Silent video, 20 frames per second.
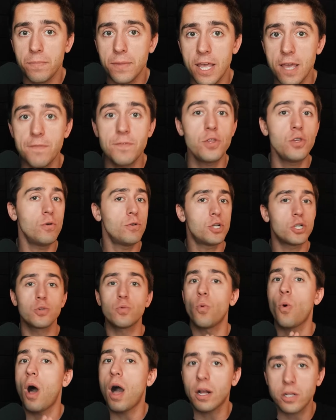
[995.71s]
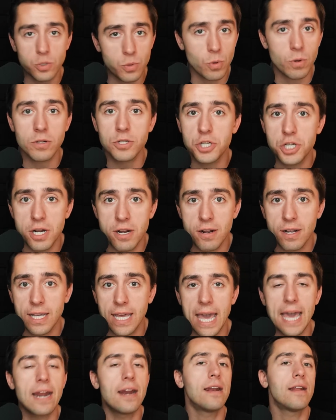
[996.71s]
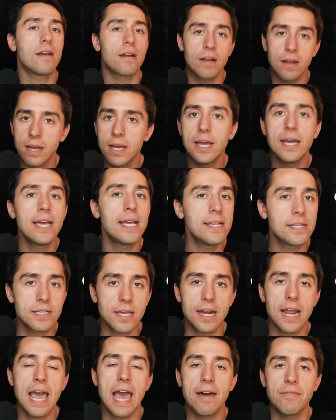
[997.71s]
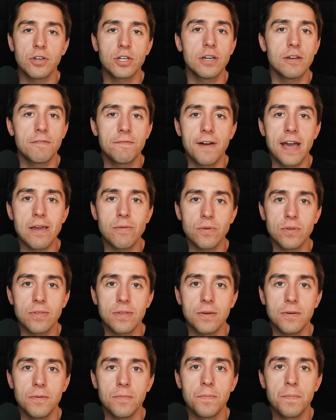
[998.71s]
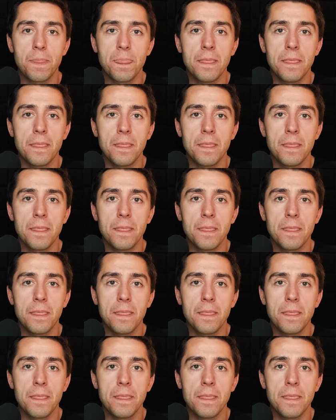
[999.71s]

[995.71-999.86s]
If you just walk towards Jared Cannonier, he's going to have a good fight with you.